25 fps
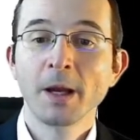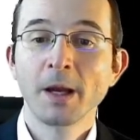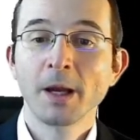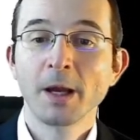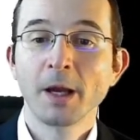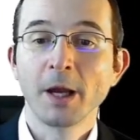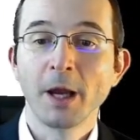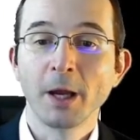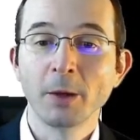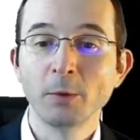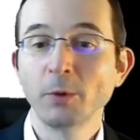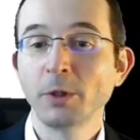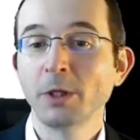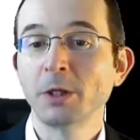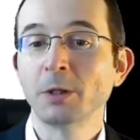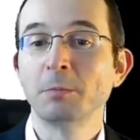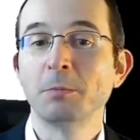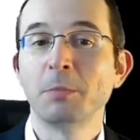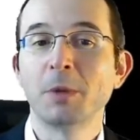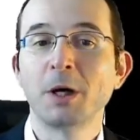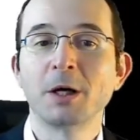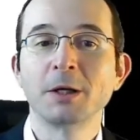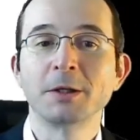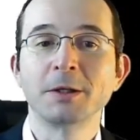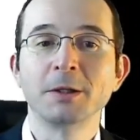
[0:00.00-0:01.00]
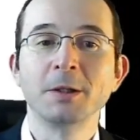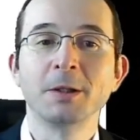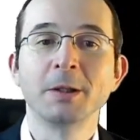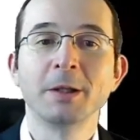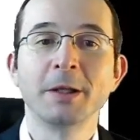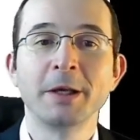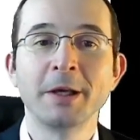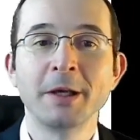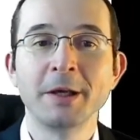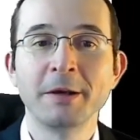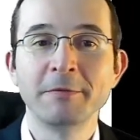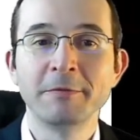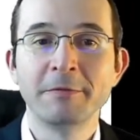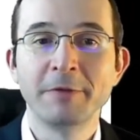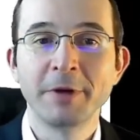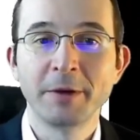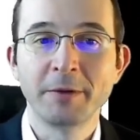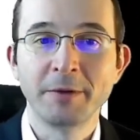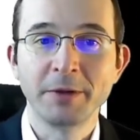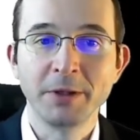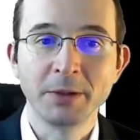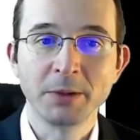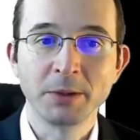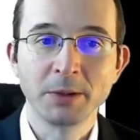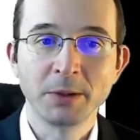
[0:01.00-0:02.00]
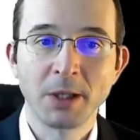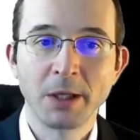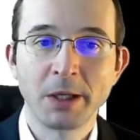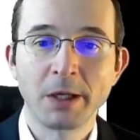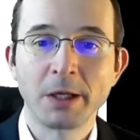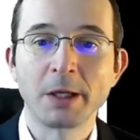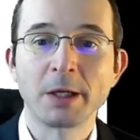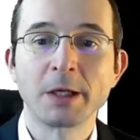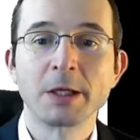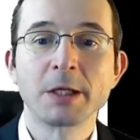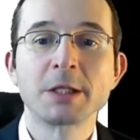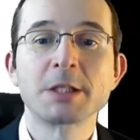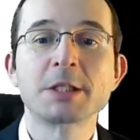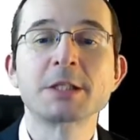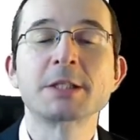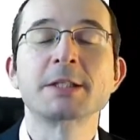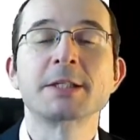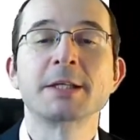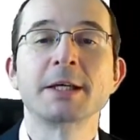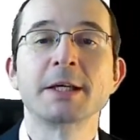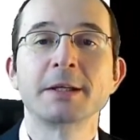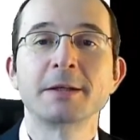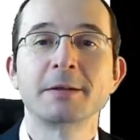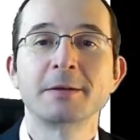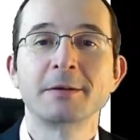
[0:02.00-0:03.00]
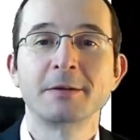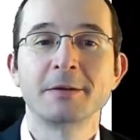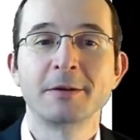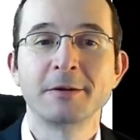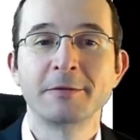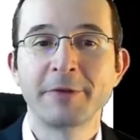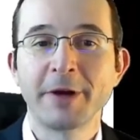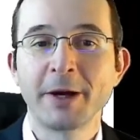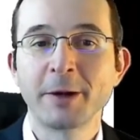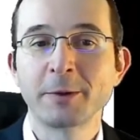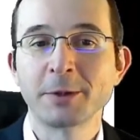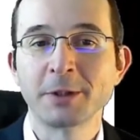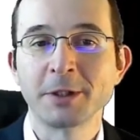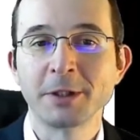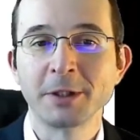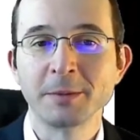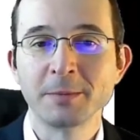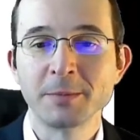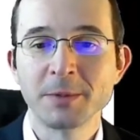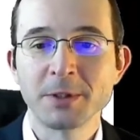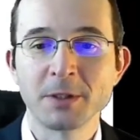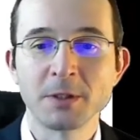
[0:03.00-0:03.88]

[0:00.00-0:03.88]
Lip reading: And we can model a very large set of outcomes,